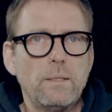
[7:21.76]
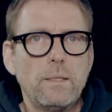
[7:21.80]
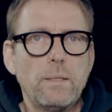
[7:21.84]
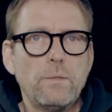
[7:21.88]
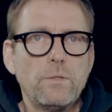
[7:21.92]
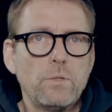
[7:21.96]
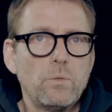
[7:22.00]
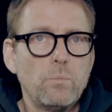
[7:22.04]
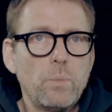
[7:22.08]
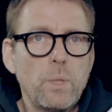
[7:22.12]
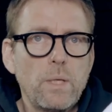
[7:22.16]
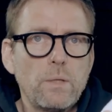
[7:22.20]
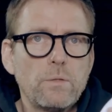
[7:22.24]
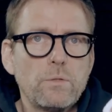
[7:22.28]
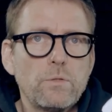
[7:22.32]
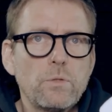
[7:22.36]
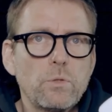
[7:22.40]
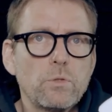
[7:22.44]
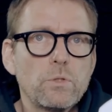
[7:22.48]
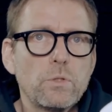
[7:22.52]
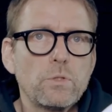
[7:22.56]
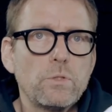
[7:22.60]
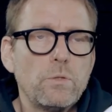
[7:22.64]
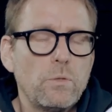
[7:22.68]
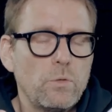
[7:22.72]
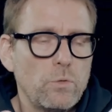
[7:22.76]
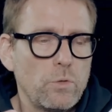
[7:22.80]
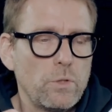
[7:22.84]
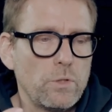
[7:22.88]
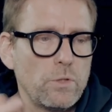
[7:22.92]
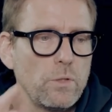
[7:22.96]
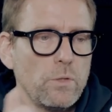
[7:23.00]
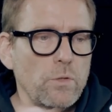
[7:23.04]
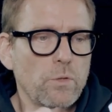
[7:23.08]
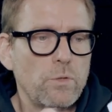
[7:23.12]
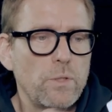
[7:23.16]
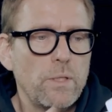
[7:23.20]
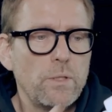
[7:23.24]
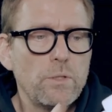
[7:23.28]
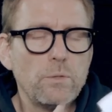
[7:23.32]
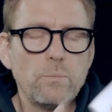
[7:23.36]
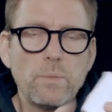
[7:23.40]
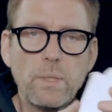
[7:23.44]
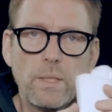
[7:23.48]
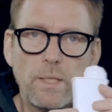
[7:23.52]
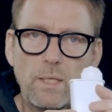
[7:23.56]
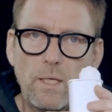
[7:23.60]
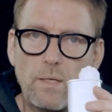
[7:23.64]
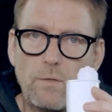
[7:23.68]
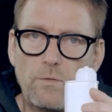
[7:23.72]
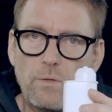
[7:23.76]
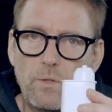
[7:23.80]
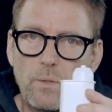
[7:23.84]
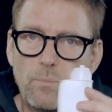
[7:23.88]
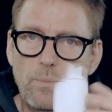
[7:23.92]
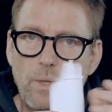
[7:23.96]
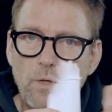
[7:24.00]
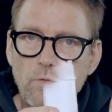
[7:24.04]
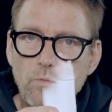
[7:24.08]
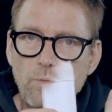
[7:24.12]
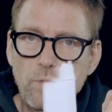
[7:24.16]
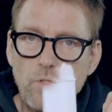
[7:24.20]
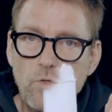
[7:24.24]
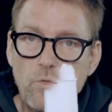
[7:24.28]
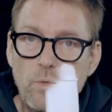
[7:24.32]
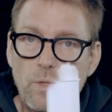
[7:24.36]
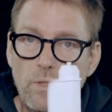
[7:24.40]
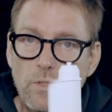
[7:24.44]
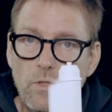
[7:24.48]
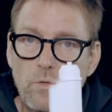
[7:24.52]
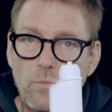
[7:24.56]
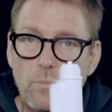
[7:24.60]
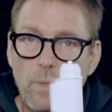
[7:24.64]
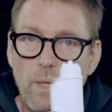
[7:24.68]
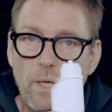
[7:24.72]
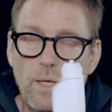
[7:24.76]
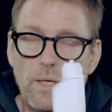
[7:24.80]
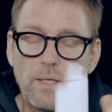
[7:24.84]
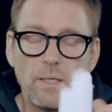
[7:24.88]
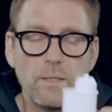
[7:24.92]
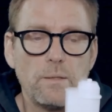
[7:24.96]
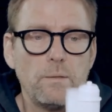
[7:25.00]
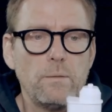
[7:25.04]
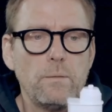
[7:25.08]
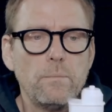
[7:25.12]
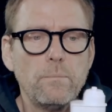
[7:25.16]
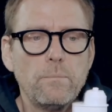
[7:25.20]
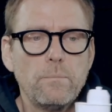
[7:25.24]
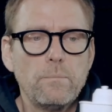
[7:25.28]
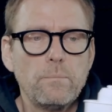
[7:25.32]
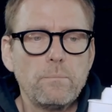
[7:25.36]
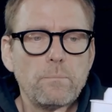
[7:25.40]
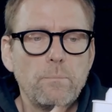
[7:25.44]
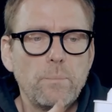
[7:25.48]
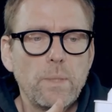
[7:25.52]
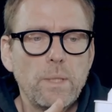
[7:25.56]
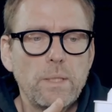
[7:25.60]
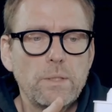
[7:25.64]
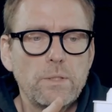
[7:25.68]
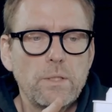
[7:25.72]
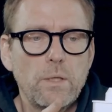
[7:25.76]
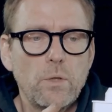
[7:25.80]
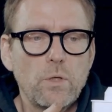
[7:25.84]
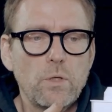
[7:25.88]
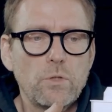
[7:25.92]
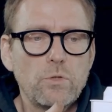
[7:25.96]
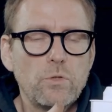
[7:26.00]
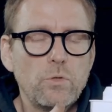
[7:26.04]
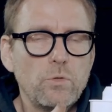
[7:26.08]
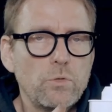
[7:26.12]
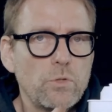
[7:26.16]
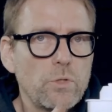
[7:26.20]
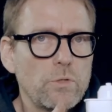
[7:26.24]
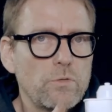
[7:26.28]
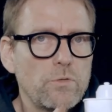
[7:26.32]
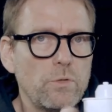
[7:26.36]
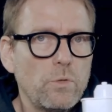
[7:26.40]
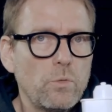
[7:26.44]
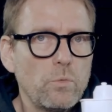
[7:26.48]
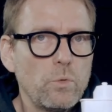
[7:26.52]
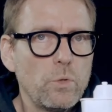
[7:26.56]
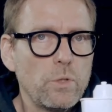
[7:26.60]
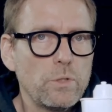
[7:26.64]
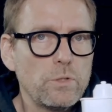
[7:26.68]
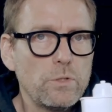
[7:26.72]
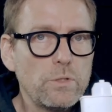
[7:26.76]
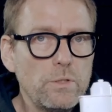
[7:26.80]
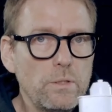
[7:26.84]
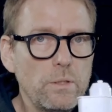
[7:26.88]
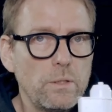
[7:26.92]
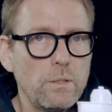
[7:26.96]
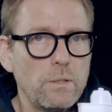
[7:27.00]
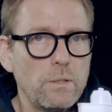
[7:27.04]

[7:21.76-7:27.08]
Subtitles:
if you buy filters for it, you need to be careful about which one you buy. Because there are 2 different ones.